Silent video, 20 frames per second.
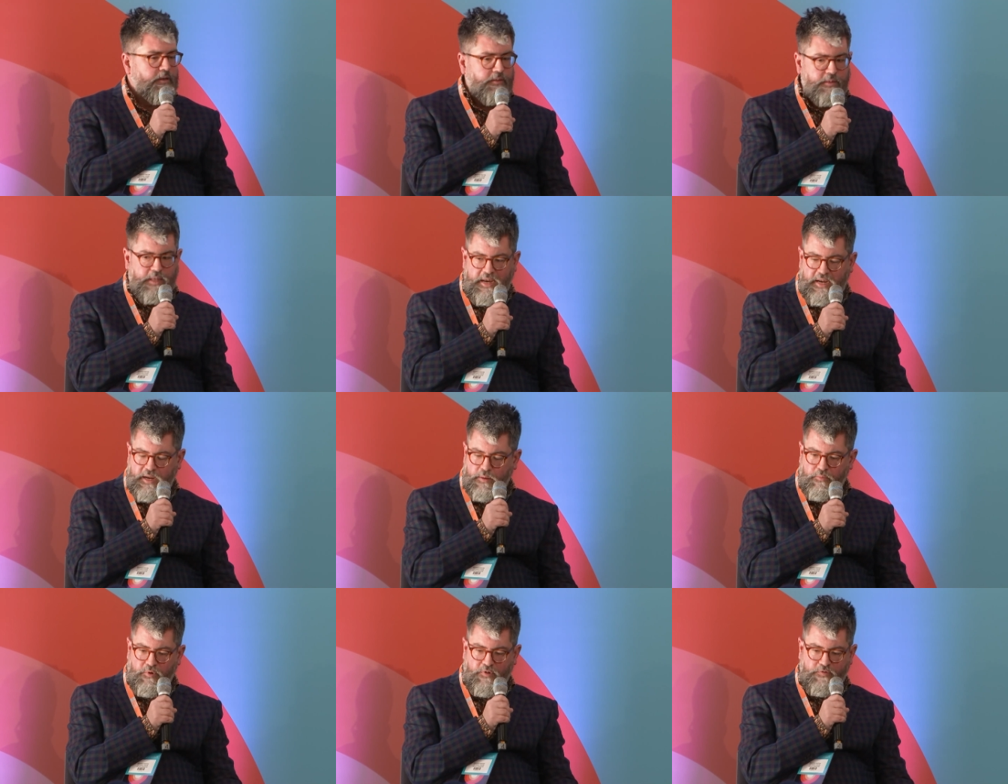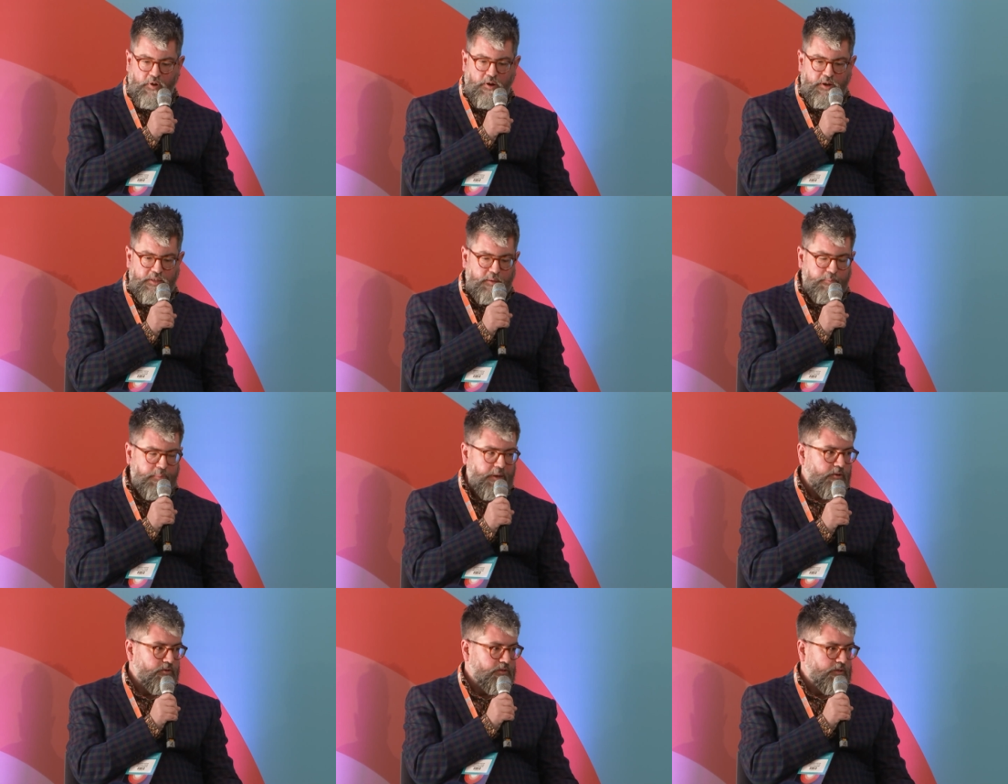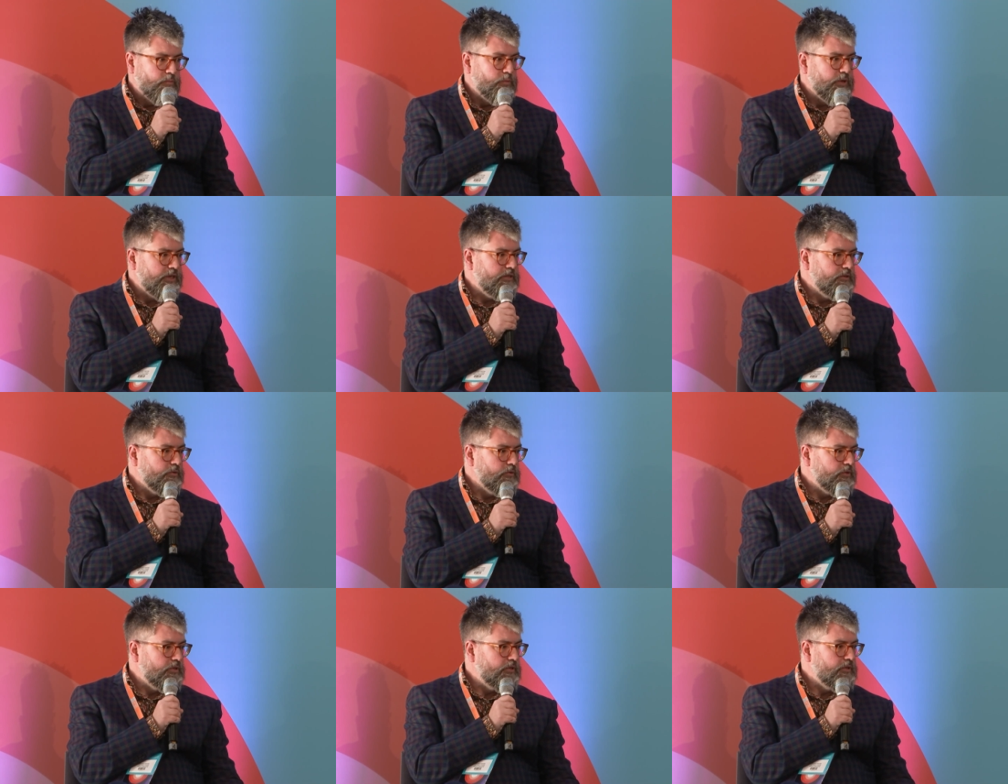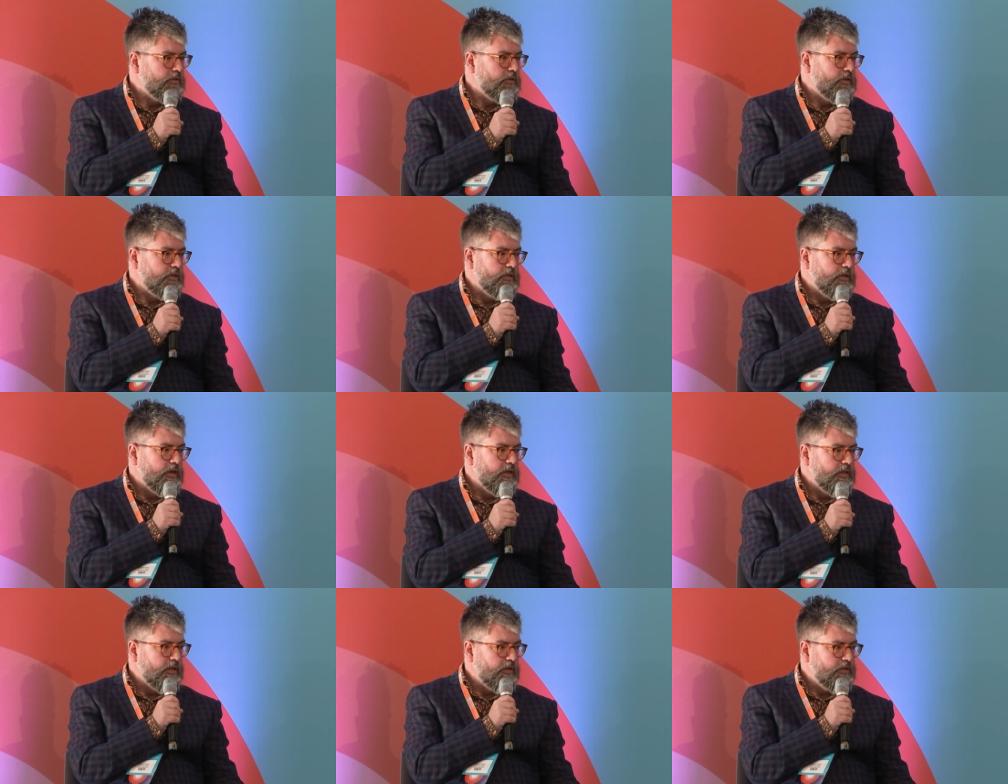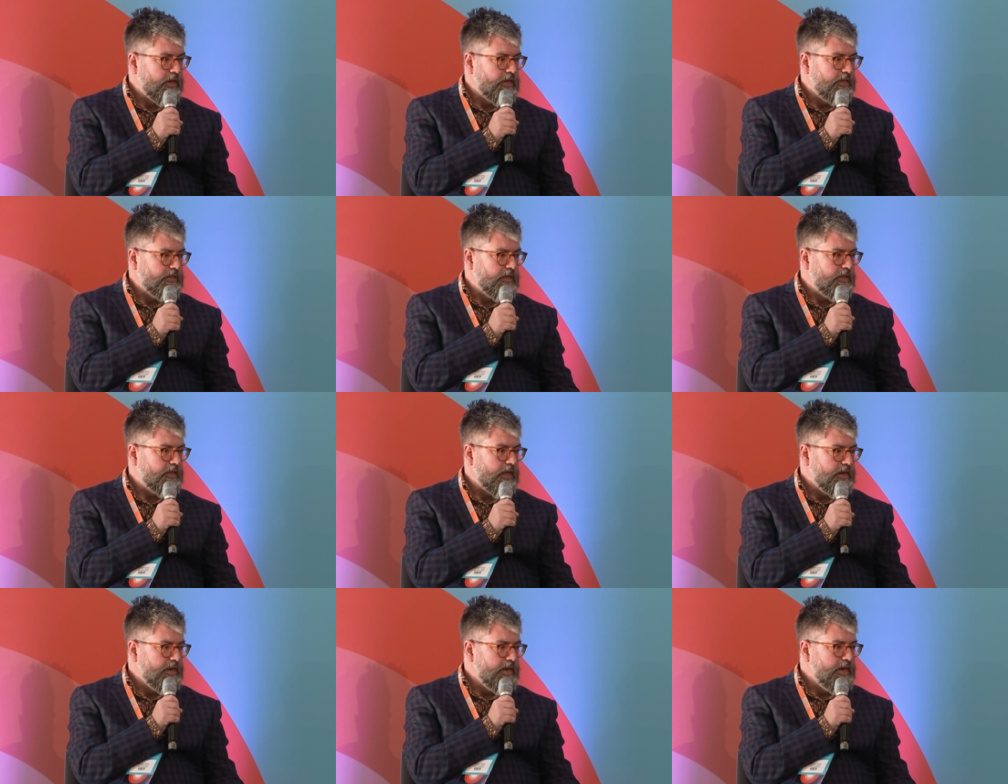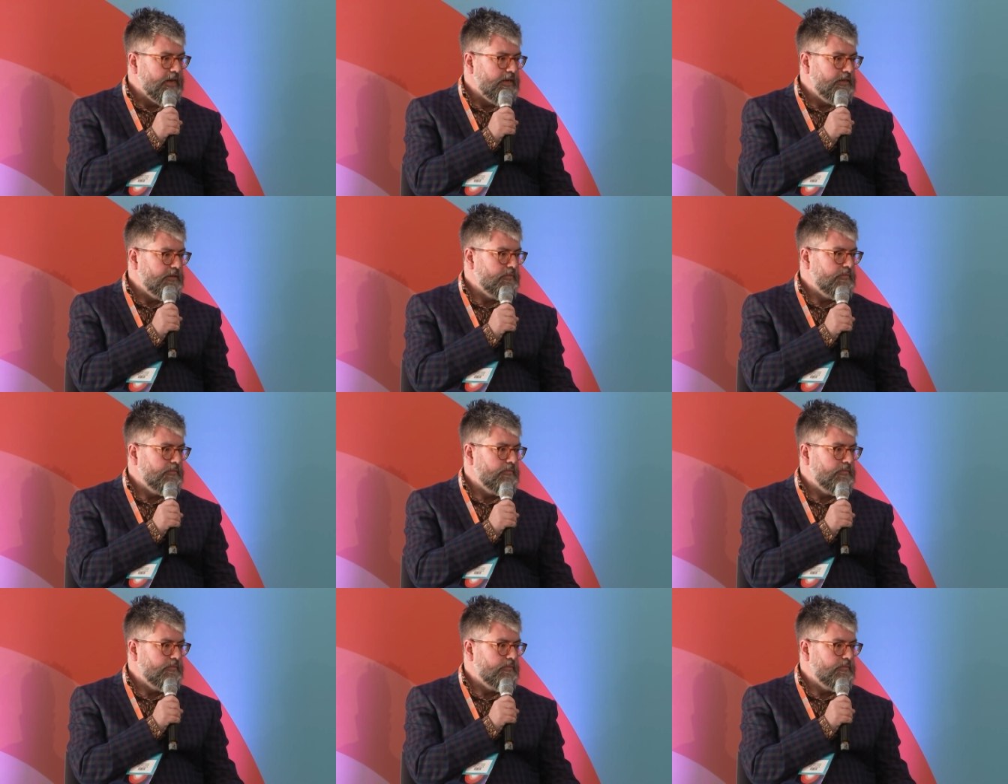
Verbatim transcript: they can provide the bells and whistles and, and the things that they need.